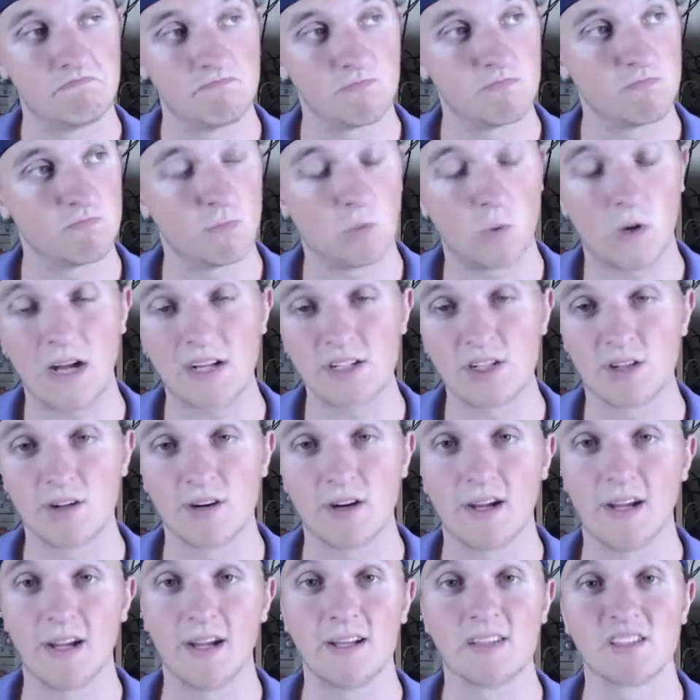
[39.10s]
wash
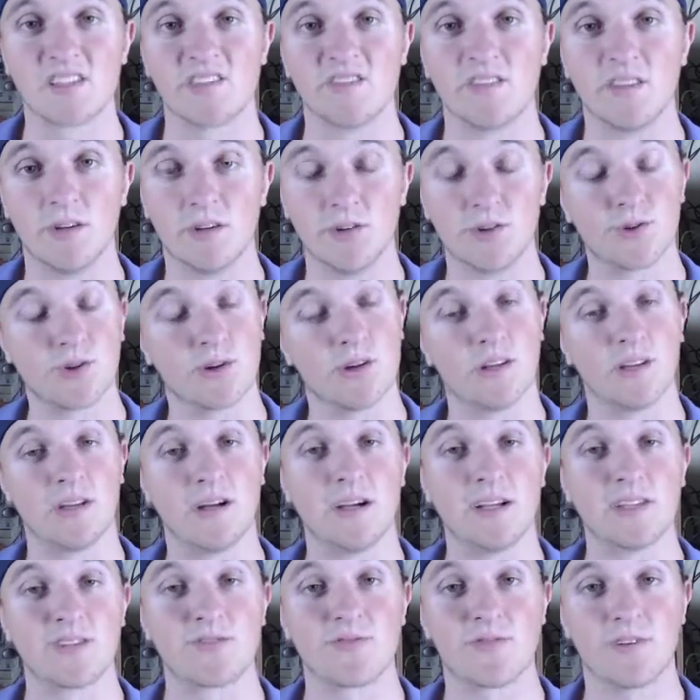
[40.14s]
their hands of the Detroit
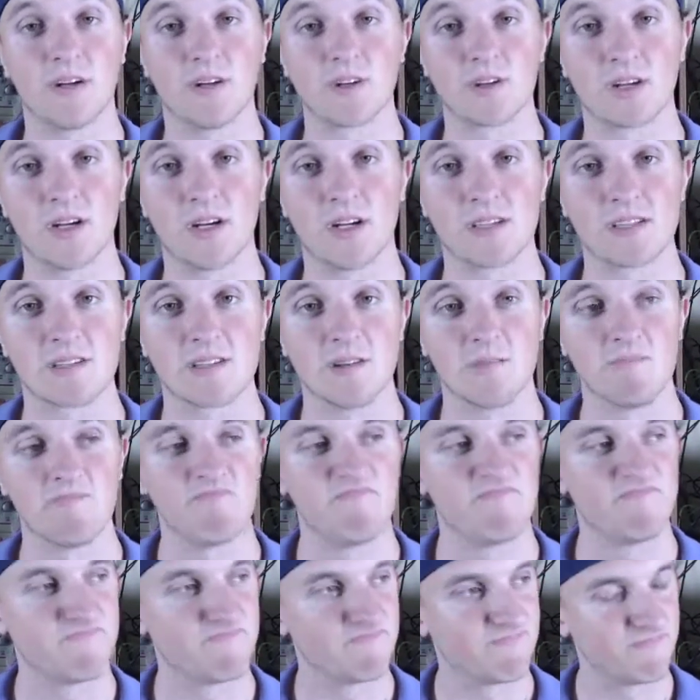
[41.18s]
Lions franchise.
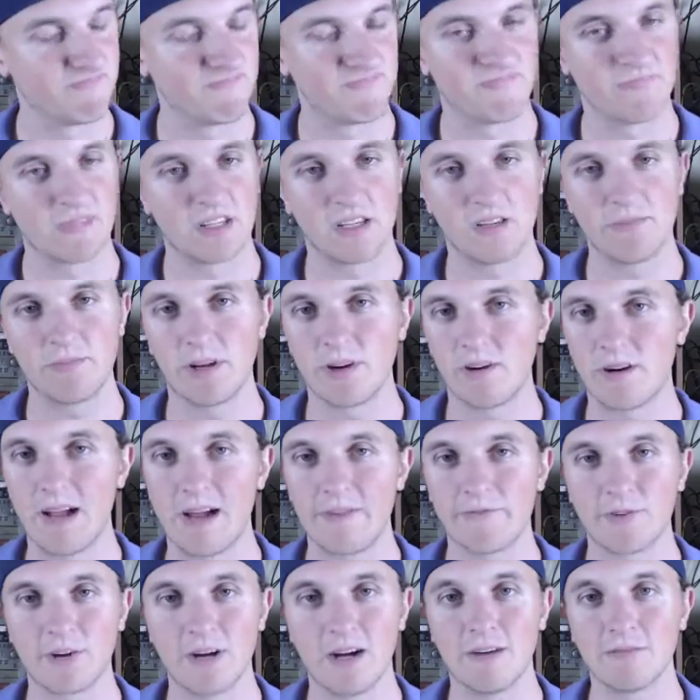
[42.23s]
You've been
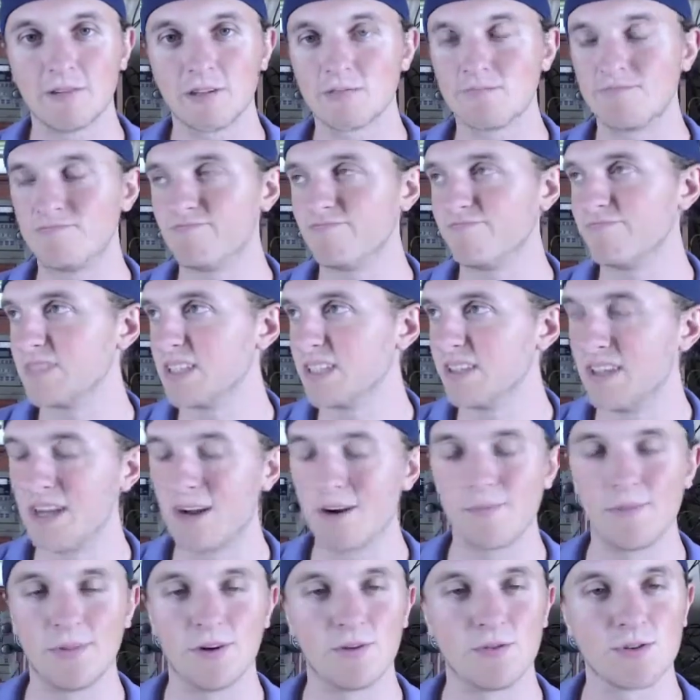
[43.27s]
around forever. You've
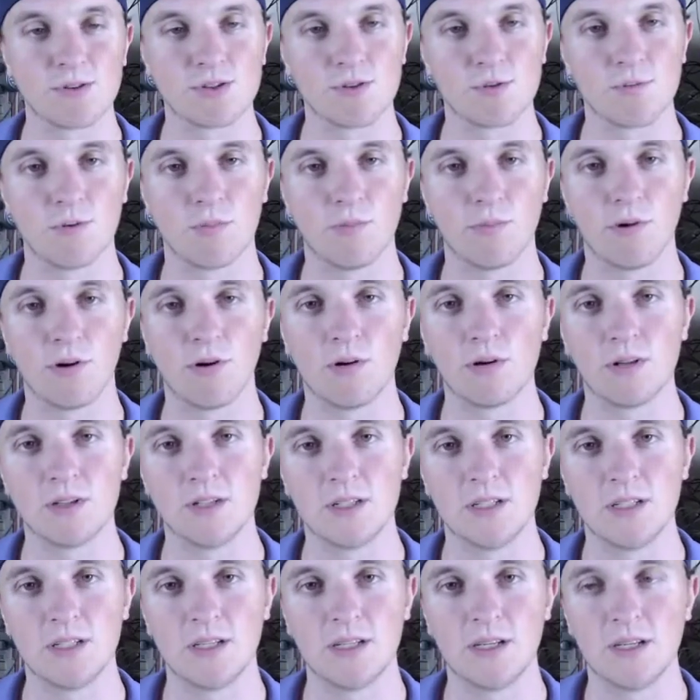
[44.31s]
never been to a Super Bowl.
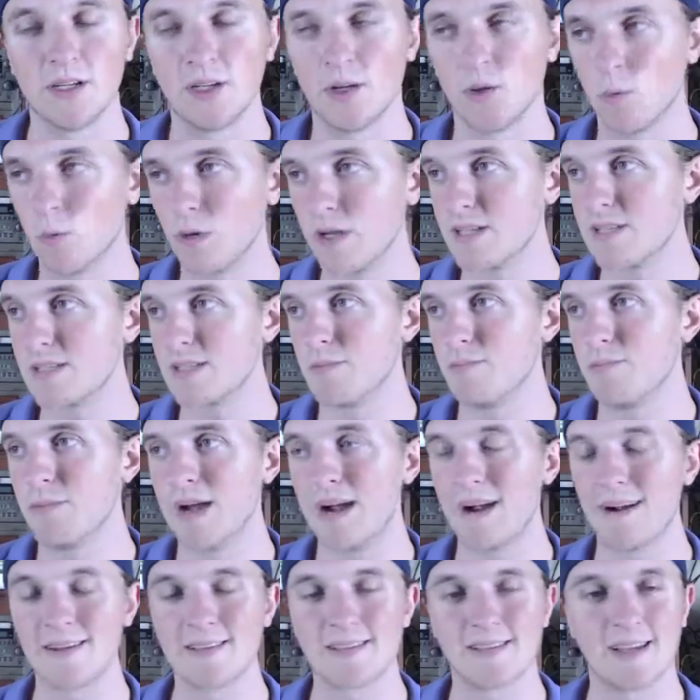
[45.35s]
You wasted
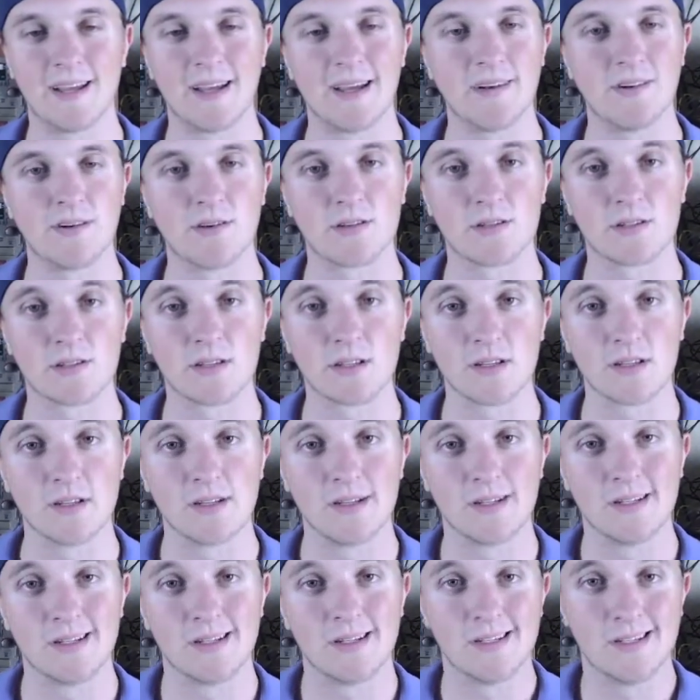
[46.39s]
Barry Sanders,
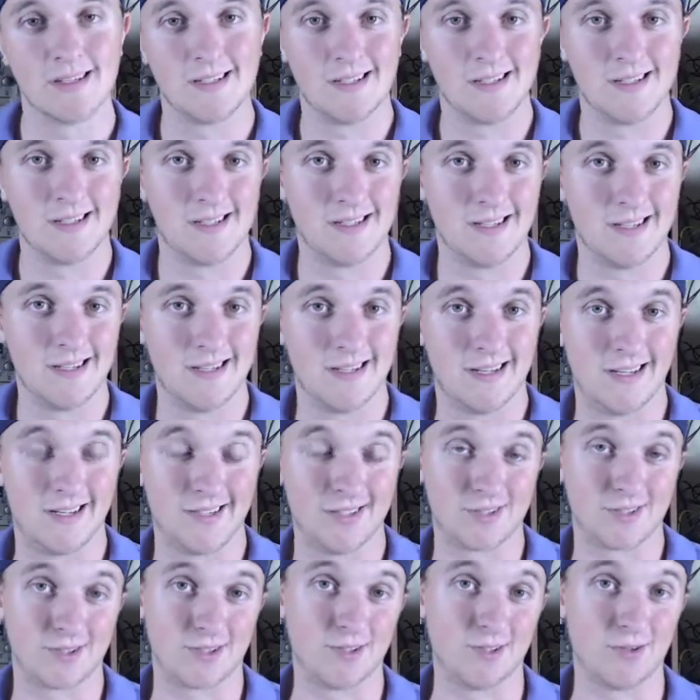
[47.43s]
and
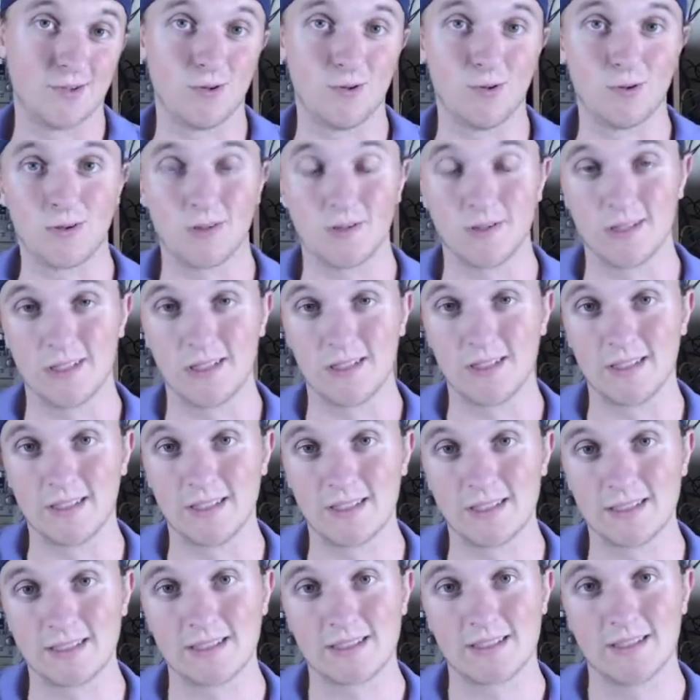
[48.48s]
you couldn't hold a lead
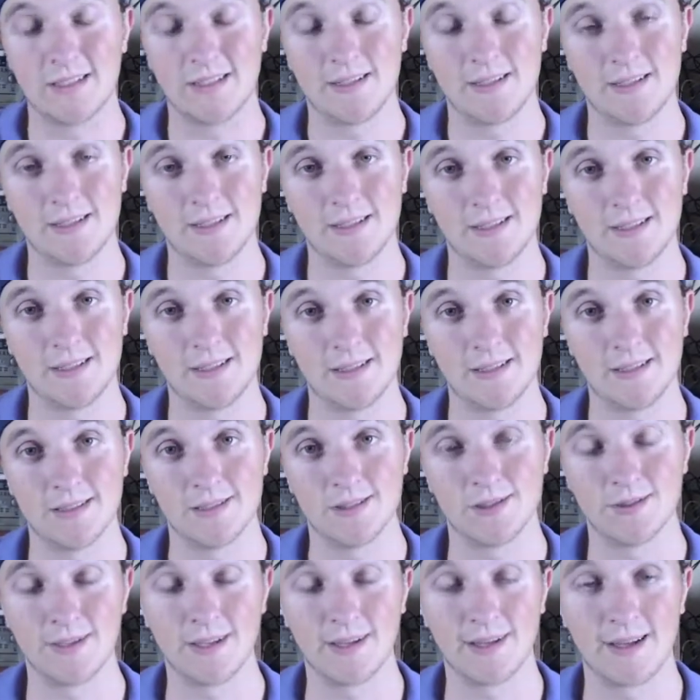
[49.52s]
against the
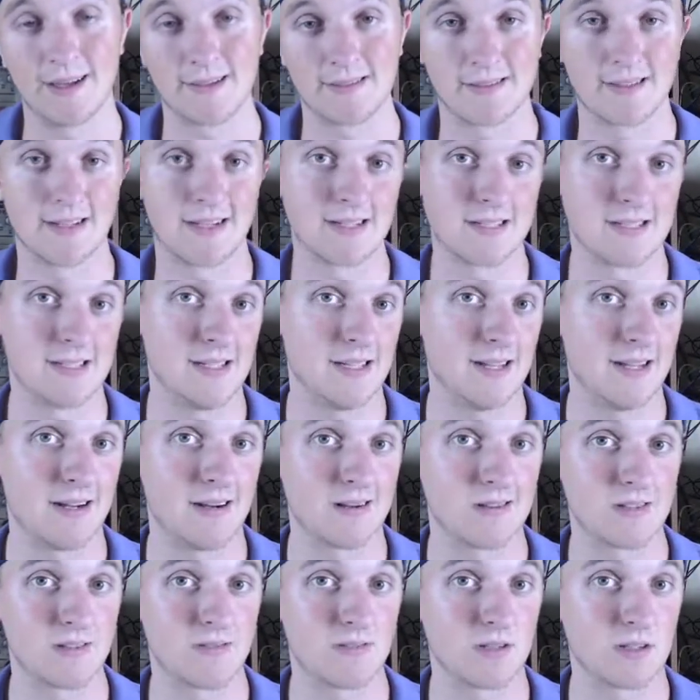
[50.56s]
2019
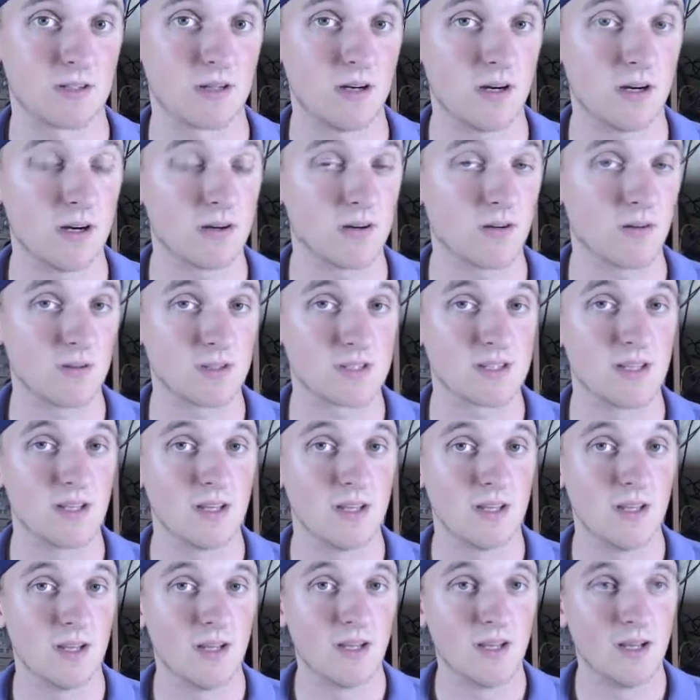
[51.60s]
Arizona Cardinals.
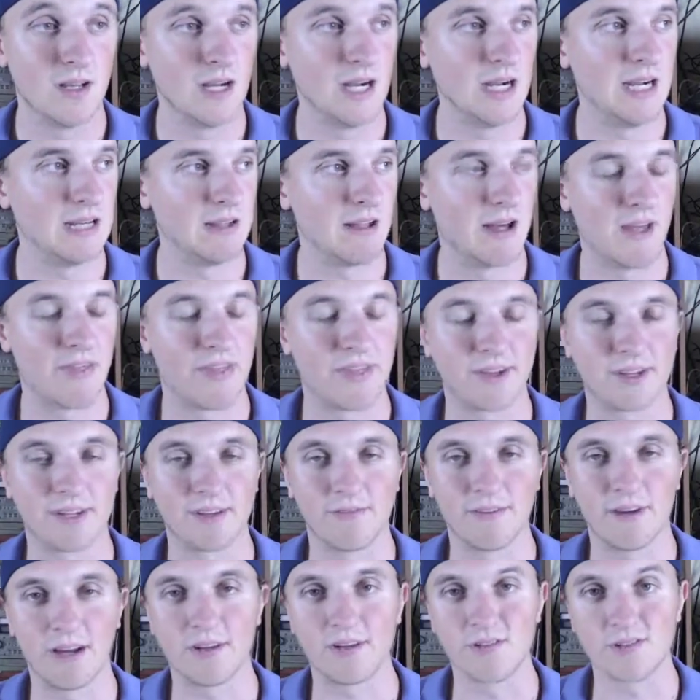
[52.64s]
I think
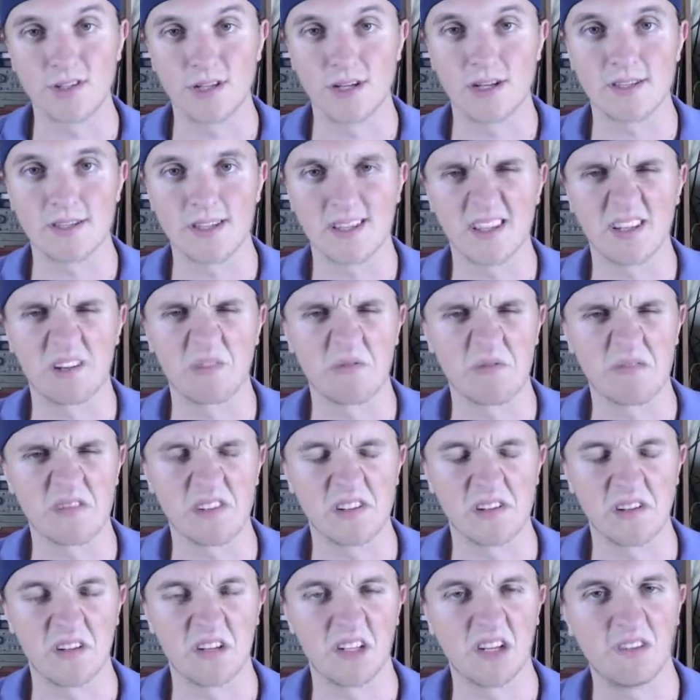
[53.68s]
you've had your chance. I think we've
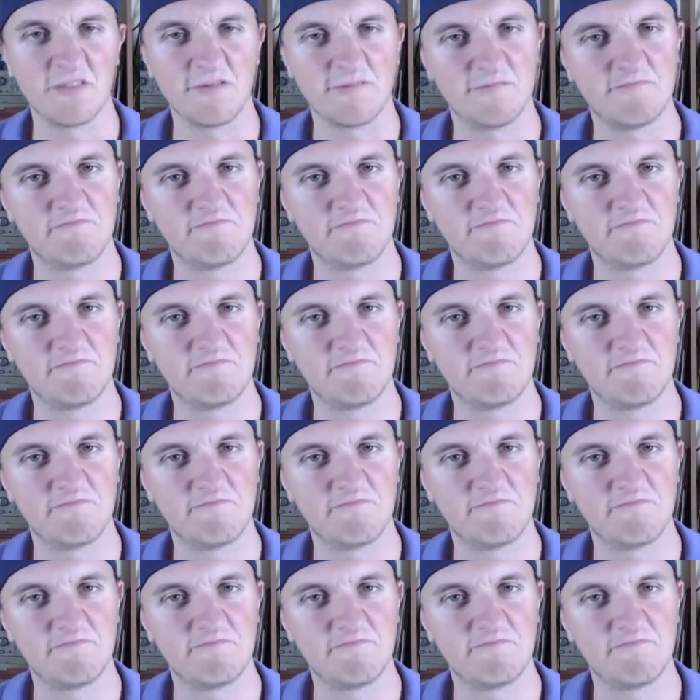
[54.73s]
seen enough.